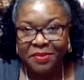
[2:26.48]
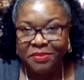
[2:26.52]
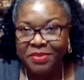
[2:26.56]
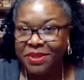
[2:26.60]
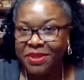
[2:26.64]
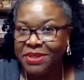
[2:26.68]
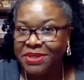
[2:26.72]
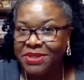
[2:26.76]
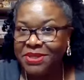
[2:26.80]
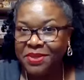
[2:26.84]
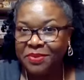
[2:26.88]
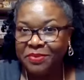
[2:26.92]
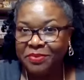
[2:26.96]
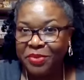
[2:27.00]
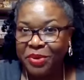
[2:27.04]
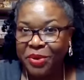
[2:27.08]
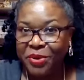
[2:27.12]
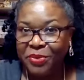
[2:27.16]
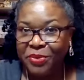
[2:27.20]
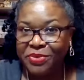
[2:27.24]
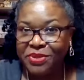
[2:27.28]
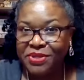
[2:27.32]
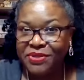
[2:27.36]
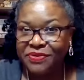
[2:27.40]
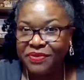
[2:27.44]
Peace and
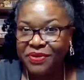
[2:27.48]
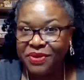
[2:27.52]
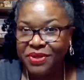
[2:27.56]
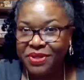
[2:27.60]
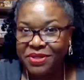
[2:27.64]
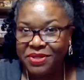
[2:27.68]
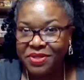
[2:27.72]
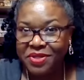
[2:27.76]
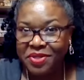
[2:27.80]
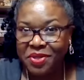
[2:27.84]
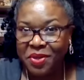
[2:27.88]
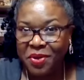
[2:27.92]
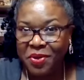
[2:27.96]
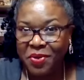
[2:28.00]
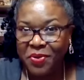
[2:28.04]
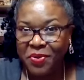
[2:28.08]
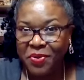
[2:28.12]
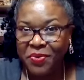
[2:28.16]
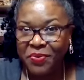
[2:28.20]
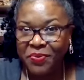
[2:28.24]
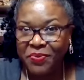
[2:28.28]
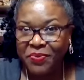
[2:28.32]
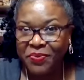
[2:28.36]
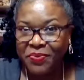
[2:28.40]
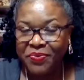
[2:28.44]
purpose for the
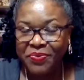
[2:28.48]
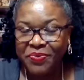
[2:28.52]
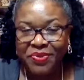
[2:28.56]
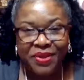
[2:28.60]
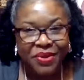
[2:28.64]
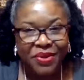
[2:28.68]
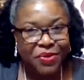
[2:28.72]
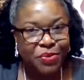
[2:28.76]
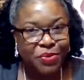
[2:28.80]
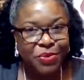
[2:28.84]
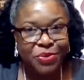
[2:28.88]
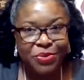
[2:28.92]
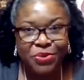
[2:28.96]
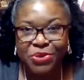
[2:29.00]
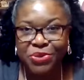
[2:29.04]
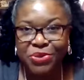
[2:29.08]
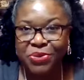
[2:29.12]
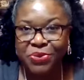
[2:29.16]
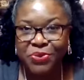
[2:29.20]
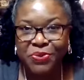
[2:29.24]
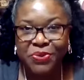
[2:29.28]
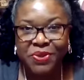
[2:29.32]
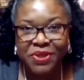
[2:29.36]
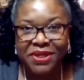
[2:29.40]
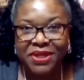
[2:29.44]
soul through
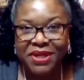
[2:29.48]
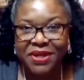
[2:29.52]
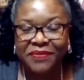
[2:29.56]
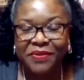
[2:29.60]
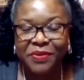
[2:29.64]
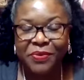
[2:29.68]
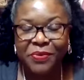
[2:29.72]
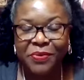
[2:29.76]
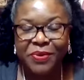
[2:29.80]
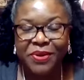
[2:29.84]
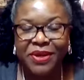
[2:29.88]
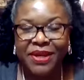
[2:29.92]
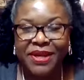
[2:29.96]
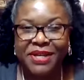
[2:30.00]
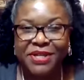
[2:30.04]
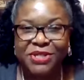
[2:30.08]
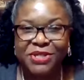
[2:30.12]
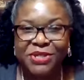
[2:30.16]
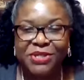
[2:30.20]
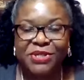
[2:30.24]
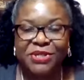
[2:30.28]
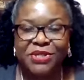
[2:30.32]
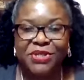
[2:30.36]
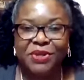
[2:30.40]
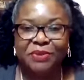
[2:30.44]
truth, love, and
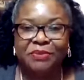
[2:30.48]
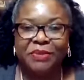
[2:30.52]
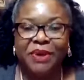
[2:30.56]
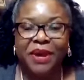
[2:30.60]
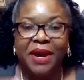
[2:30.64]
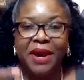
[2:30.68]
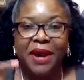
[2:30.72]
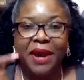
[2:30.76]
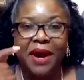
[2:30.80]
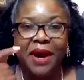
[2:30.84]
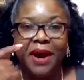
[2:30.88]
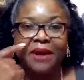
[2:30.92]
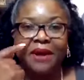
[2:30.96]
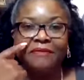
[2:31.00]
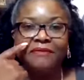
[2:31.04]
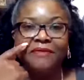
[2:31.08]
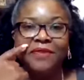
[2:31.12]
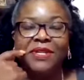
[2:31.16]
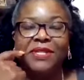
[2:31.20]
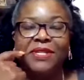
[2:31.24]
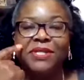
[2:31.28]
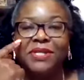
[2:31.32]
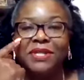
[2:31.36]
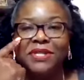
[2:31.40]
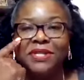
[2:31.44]
relationship. Our
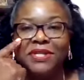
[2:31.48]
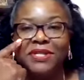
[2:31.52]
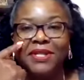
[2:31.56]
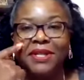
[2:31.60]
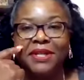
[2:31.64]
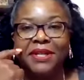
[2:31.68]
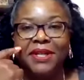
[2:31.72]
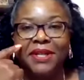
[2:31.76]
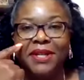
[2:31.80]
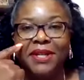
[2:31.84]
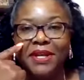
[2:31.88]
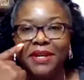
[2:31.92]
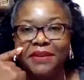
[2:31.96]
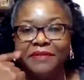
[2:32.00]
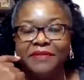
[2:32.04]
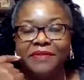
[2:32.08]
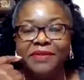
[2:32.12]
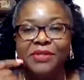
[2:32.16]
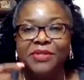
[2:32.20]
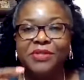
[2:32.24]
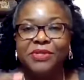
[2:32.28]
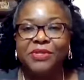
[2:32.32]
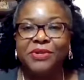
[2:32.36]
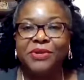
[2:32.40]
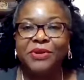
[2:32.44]
vision is to love
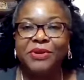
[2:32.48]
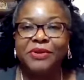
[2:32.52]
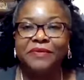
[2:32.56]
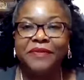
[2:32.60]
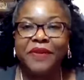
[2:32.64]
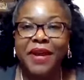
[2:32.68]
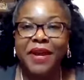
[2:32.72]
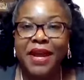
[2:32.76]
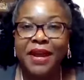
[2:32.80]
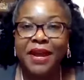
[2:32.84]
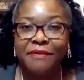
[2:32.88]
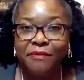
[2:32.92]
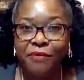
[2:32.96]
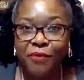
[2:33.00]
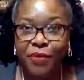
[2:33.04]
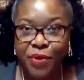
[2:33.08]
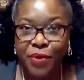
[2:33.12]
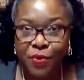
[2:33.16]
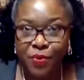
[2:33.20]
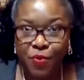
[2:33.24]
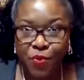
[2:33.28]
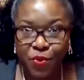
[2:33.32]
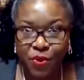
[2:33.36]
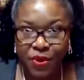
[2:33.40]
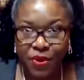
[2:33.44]
and serve
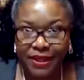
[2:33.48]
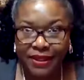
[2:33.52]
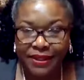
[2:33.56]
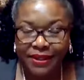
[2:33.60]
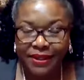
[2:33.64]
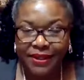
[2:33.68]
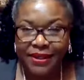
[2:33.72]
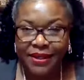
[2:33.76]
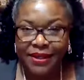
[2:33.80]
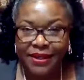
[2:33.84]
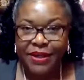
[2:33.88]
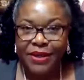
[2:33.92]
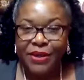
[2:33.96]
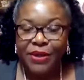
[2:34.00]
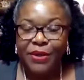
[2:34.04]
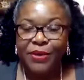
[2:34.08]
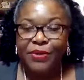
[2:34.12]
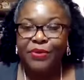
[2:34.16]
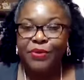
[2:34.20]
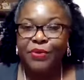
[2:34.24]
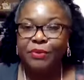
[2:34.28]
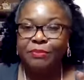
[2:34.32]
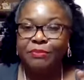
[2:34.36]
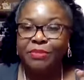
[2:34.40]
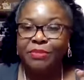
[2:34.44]
everyone
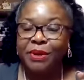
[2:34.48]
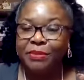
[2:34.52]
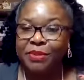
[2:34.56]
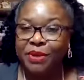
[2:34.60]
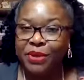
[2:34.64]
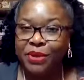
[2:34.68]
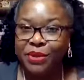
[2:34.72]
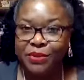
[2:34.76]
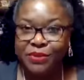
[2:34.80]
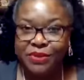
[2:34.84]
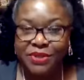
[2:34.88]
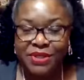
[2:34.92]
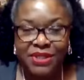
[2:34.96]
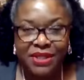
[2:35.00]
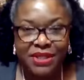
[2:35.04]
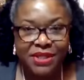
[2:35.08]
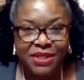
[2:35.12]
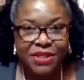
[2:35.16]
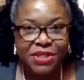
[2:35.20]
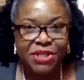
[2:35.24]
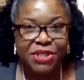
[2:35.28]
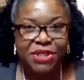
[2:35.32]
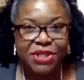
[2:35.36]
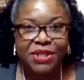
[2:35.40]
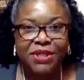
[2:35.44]
through biblical
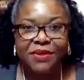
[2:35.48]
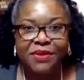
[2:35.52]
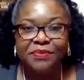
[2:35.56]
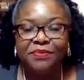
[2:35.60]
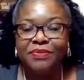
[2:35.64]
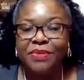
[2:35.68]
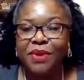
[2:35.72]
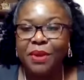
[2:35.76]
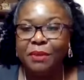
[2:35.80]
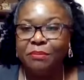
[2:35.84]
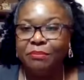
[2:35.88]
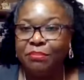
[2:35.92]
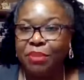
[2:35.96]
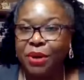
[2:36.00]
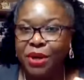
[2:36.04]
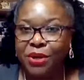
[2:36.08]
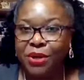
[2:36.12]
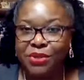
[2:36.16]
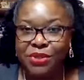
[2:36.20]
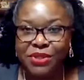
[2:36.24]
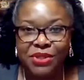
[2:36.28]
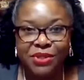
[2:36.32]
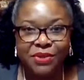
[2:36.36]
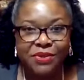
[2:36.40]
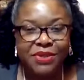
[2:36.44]
teaching,
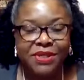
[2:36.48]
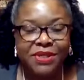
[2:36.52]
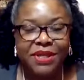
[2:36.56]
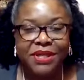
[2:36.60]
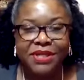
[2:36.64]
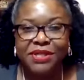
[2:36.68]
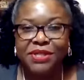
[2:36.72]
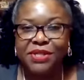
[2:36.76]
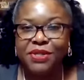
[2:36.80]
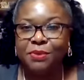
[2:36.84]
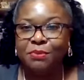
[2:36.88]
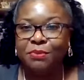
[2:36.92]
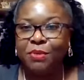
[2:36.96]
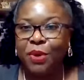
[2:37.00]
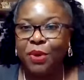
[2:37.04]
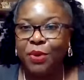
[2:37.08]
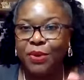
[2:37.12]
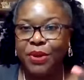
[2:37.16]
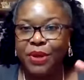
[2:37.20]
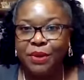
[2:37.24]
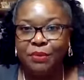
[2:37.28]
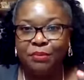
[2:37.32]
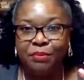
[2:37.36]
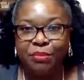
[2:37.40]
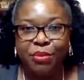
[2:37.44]
personal
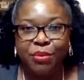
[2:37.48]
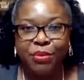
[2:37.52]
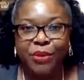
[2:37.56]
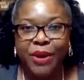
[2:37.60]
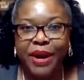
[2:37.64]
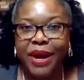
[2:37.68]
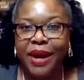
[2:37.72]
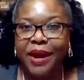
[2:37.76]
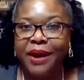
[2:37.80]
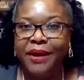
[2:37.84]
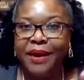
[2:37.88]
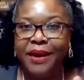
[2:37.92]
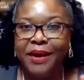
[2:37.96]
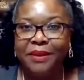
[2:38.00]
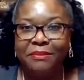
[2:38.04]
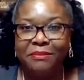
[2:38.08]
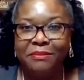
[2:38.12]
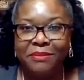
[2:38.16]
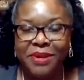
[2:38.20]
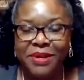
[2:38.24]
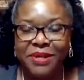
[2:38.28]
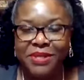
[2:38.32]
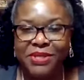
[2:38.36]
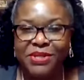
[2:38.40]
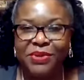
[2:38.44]
testimony, prayer,
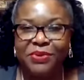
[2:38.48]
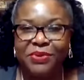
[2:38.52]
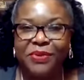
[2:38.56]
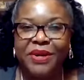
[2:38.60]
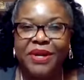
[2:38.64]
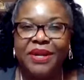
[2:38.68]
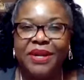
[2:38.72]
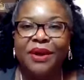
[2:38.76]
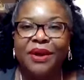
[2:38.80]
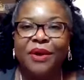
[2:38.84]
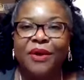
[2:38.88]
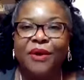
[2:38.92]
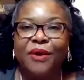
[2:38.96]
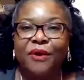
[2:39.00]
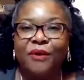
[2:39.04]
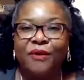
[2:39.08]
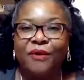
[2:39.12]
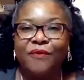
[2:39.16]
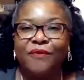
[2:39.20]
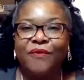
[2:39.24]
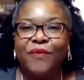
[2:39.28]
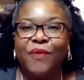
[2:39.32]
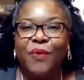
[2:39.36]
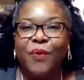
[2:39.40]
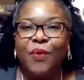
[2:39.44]
and mentoring
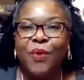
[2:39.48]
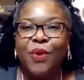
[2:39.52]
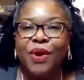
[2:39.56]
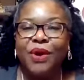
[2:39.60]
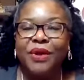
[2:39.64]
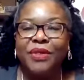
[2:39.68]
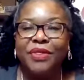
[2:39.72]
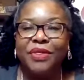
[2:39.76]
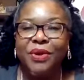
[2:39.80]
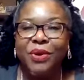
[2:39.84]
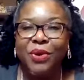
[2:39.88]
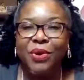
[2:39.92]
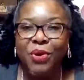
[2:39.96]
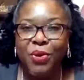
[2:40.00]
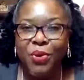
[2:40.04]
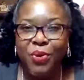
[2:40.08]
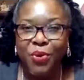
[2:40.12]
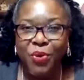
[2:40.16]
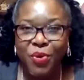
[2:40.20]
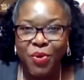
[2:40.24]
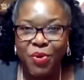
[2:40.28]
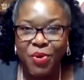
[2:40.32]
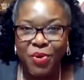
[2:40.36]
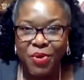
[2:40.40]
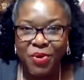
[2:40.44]
for the
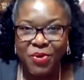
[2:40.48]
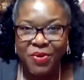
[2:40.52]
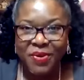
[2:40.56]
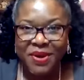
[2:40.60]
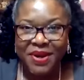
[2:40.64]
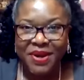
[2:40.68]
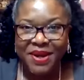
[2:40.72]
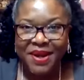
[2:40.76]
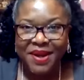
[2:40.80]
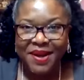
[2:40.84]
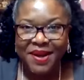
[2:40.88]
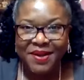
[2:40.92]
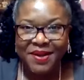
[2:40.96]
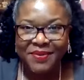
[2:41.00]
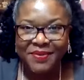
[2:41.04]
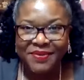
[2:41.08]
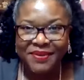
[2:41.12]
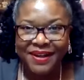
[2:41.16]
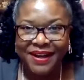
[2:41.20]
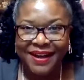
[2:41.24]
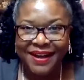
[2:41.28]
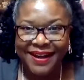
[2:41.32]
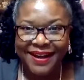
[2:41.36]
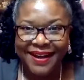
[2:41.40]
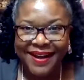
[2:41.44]
glory of
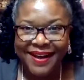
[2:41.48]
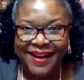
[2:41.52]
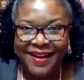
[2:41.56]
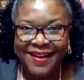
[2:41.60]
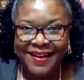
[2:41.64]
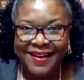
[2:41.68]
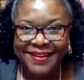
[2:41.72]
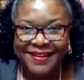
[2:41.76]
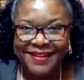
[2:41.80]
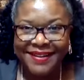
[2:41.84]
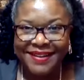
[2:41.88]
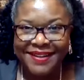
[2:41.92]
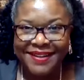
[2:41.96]
God,